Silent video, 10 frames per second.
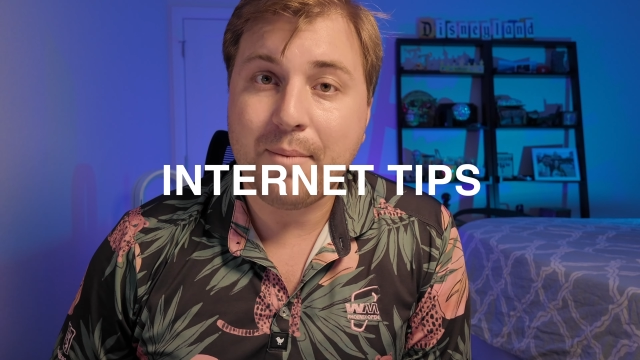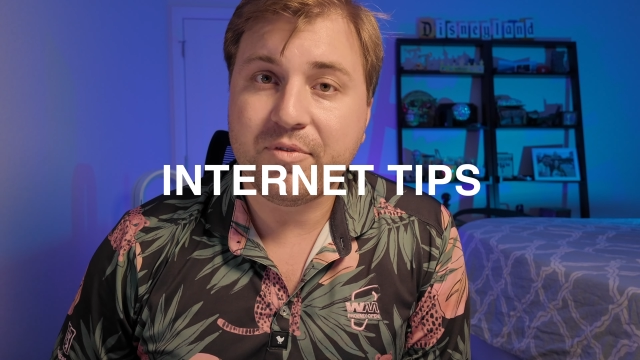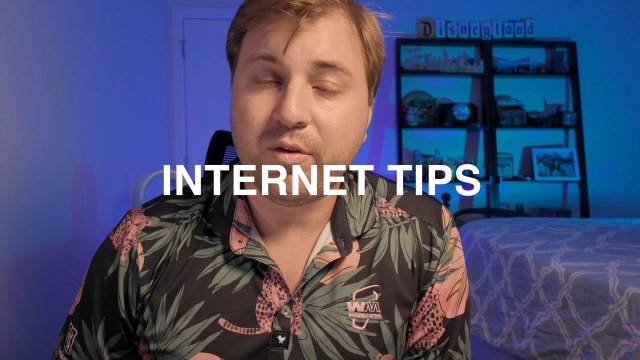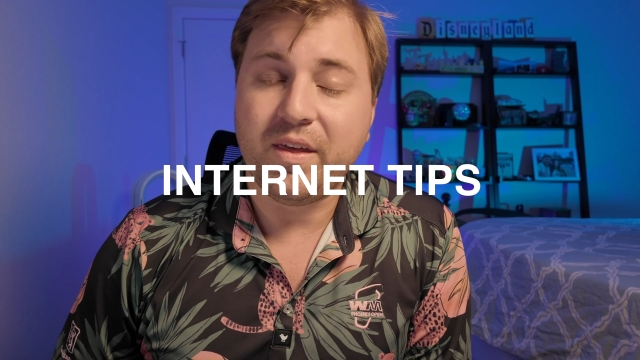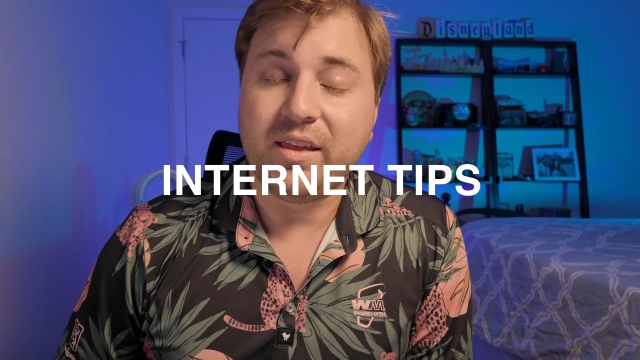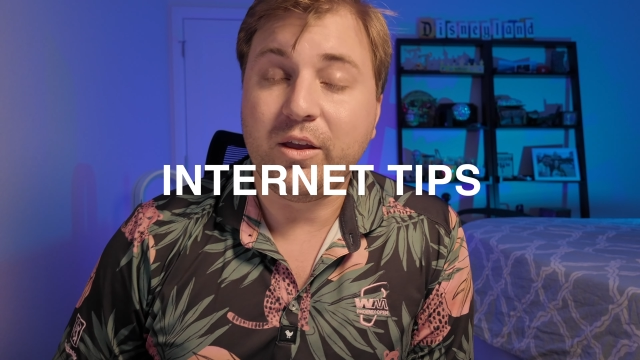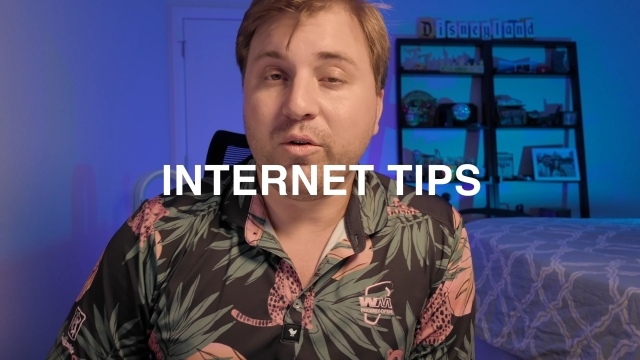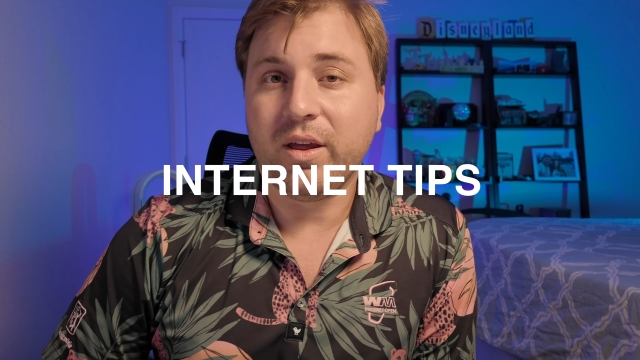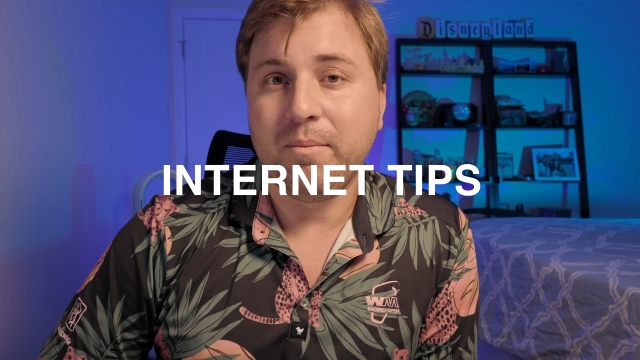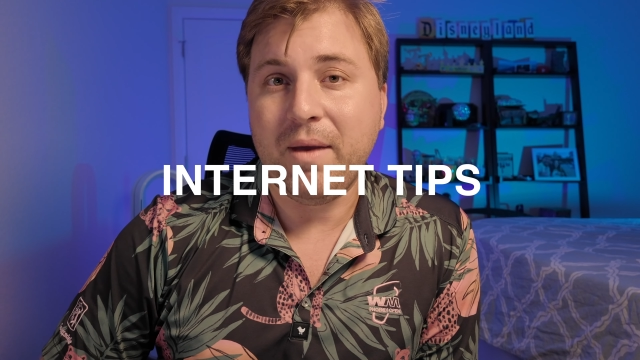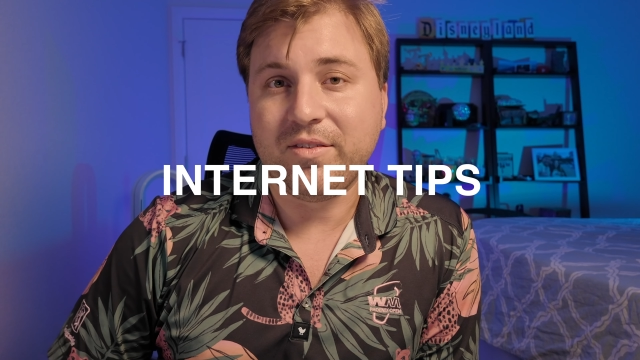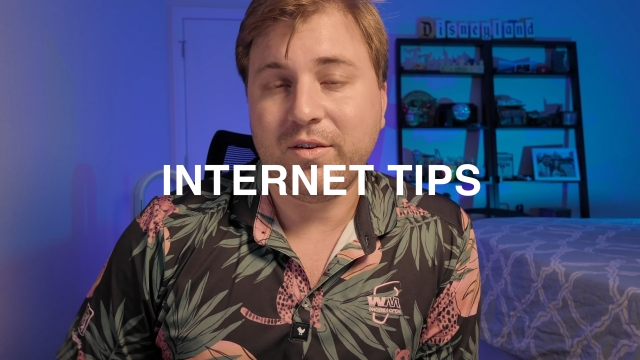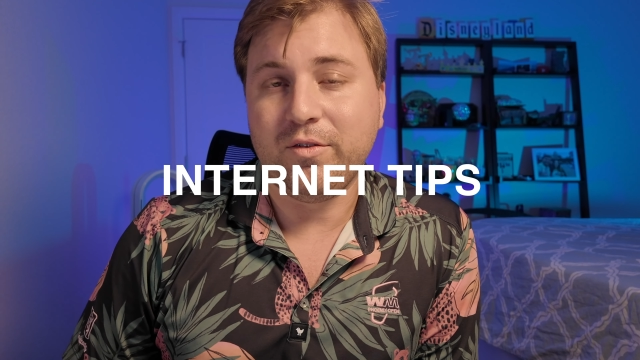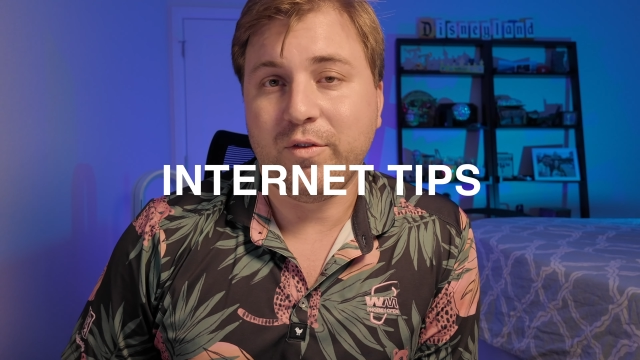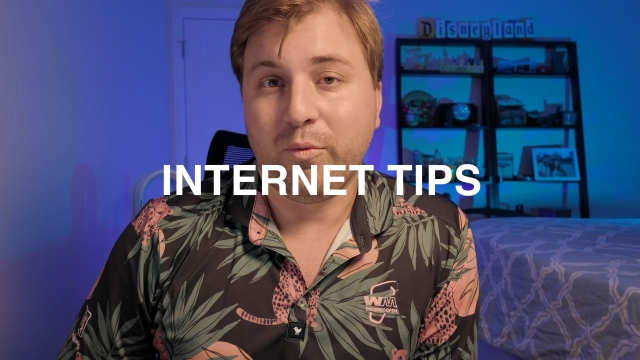so that you can
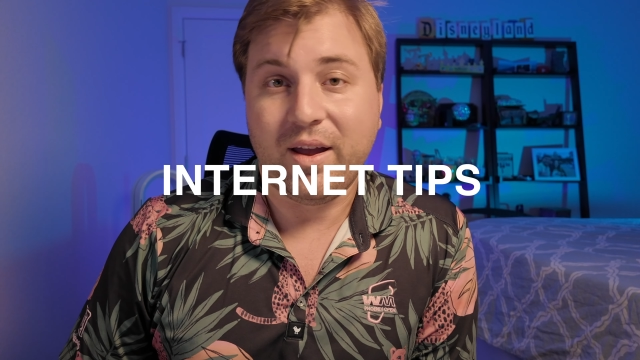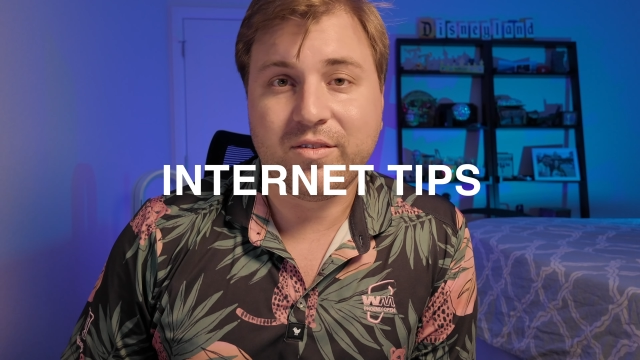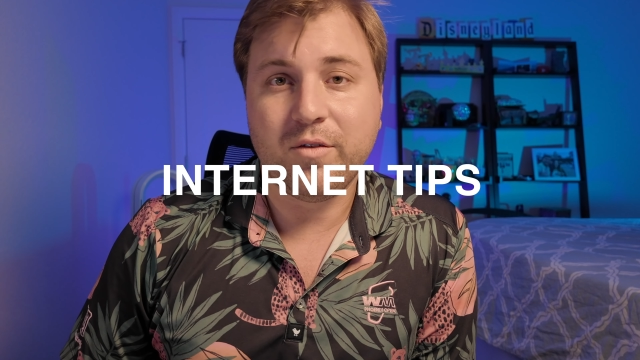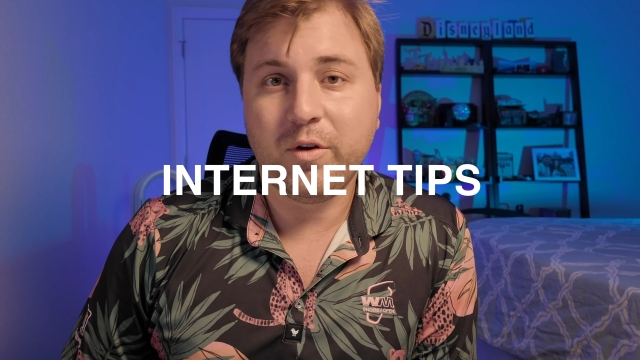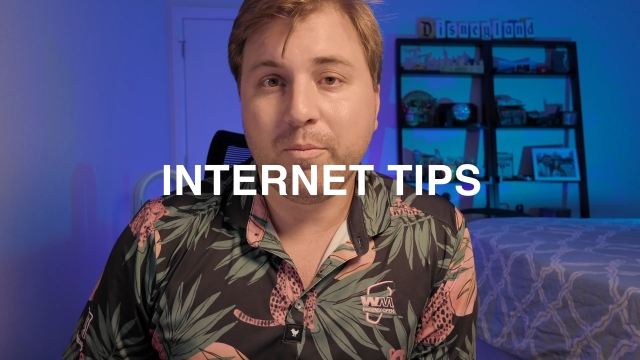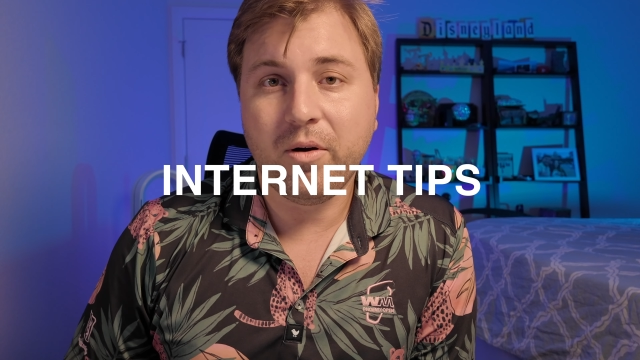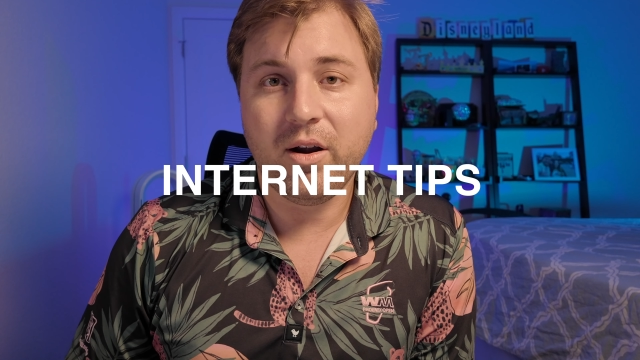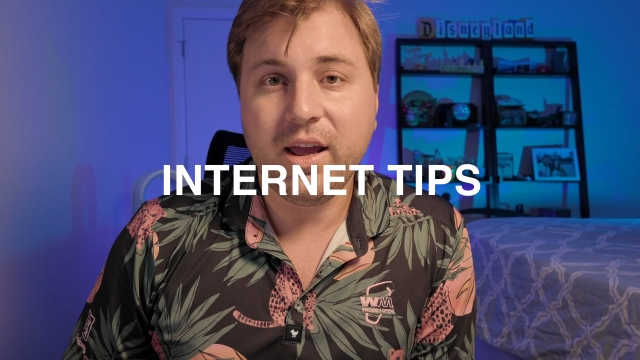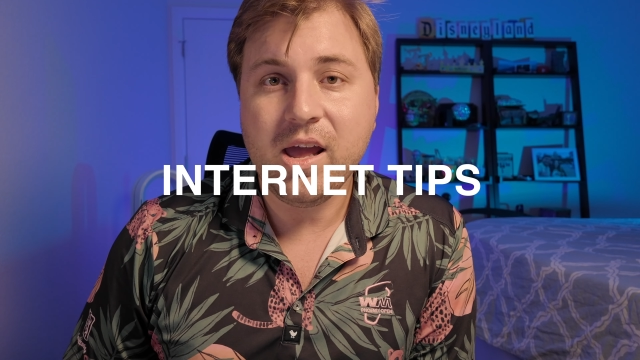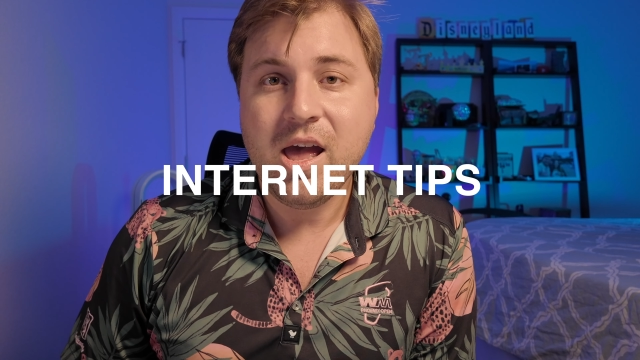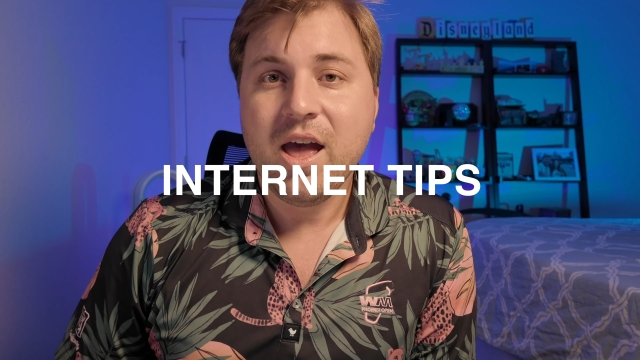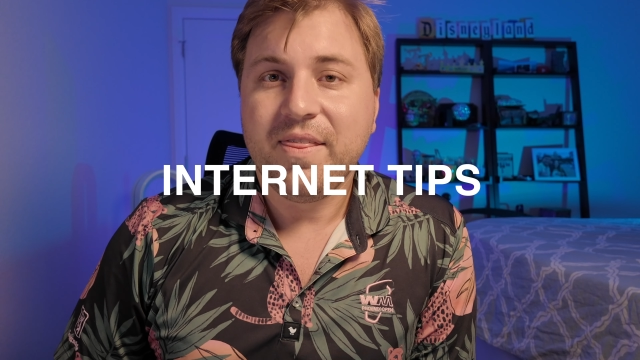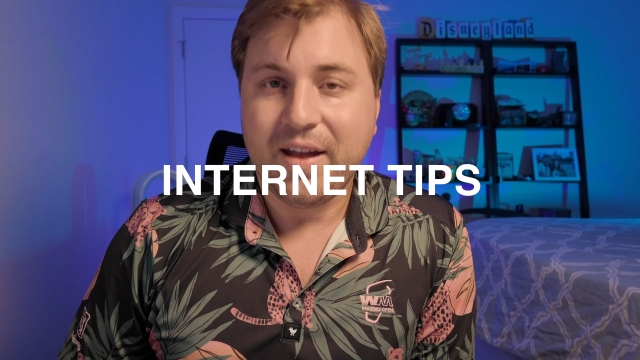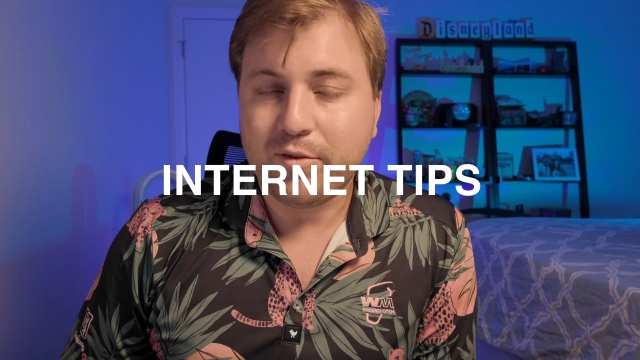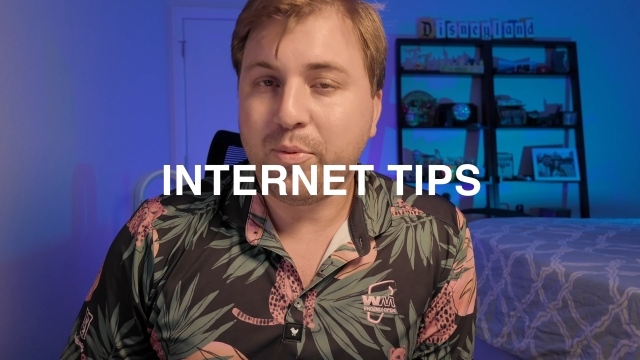message the rest of your party.
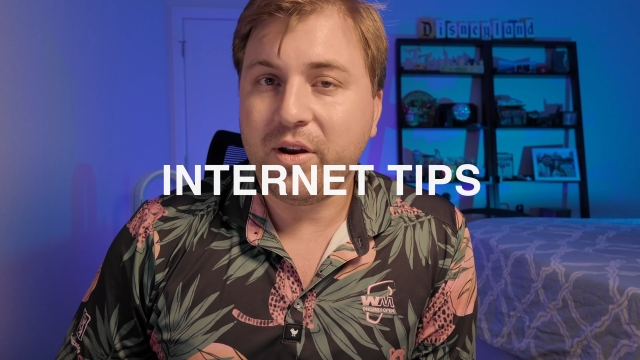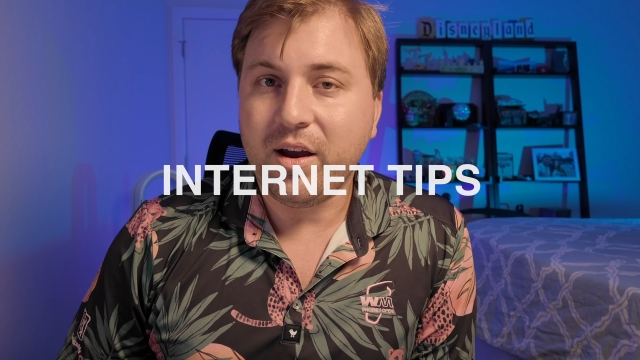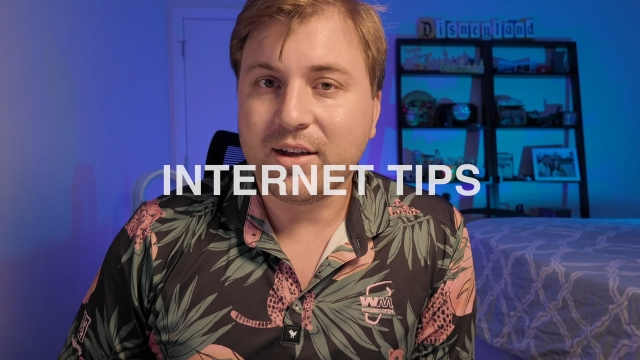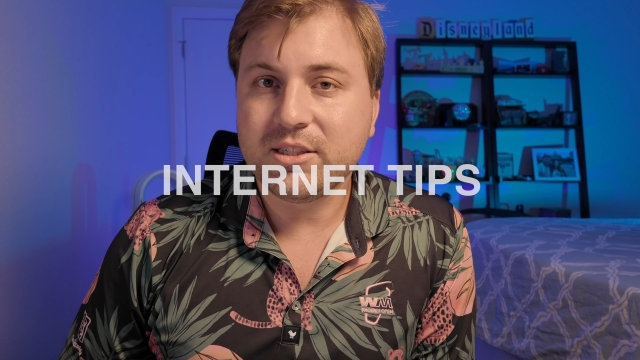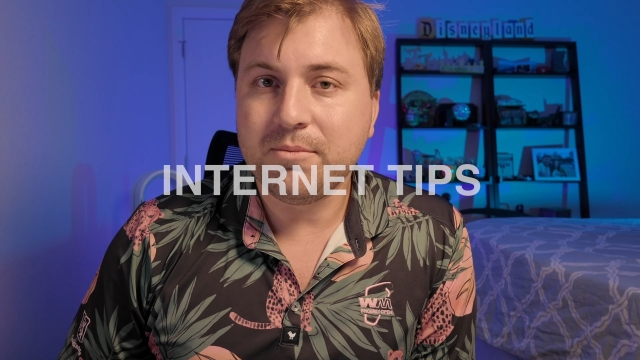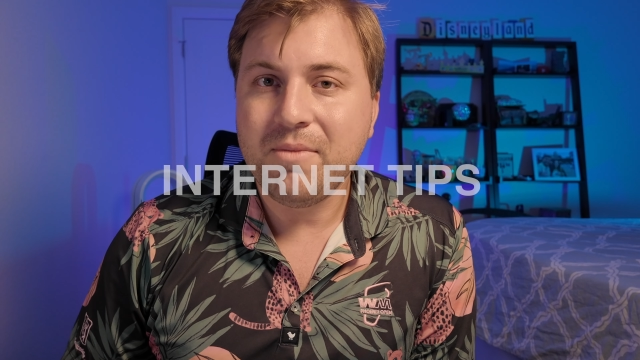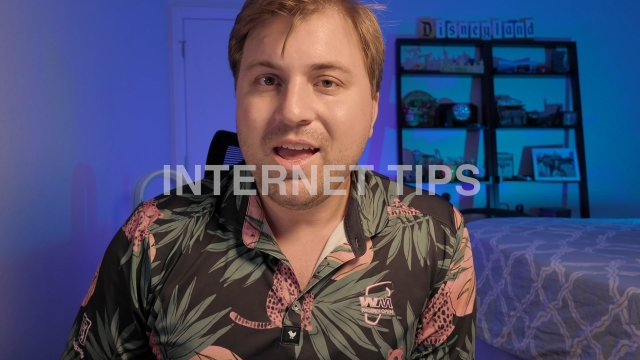That's pretty awesome.